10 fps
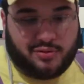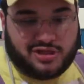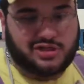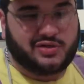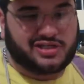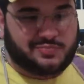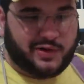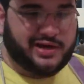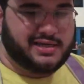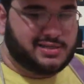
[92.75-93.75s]
personal
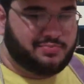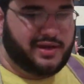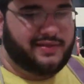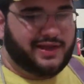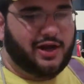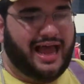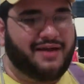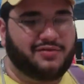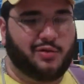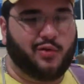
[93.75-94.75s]
experience, being there
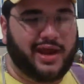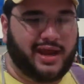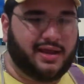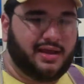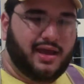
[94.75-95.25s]
live in the ring,